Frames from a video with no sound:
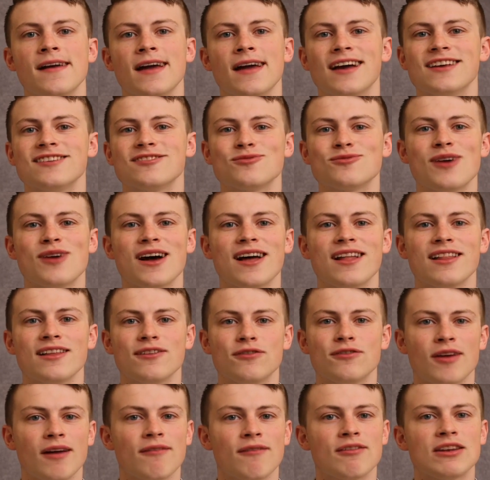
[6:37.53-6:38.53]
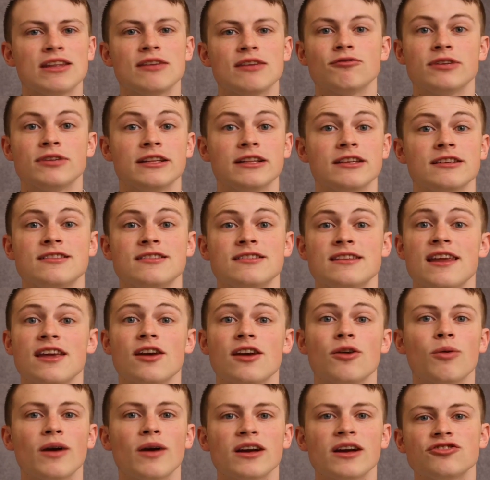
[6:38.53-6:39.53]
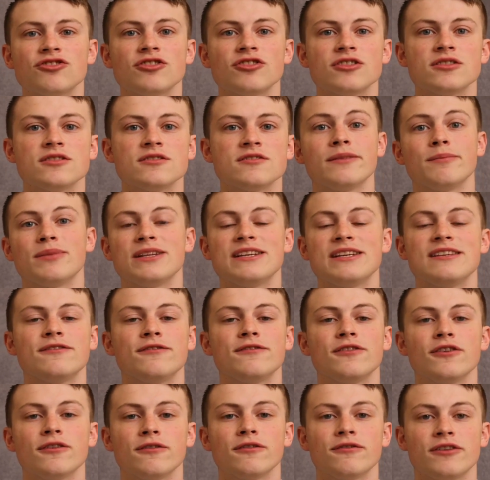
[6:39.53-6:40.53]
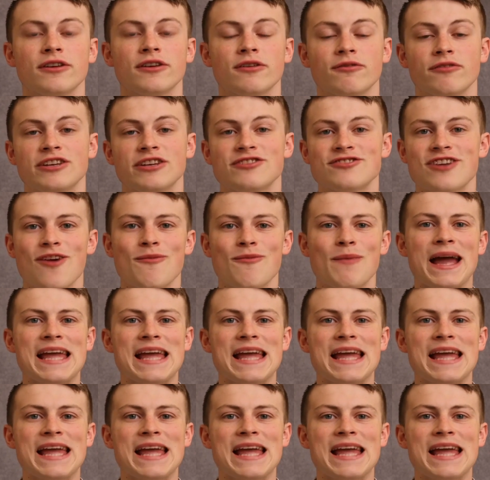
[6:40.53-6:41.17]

As well, if you have any real estate questions, please feel free to reach out.